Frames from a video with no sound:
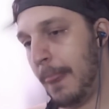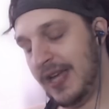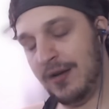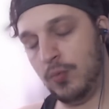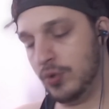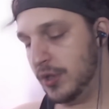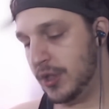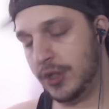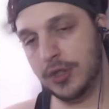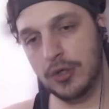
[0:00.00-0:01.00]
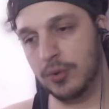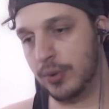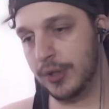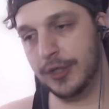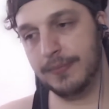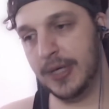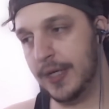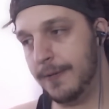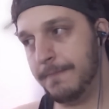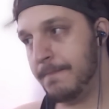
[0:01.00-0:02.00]
That was so good,
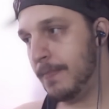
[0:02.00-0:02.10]
man.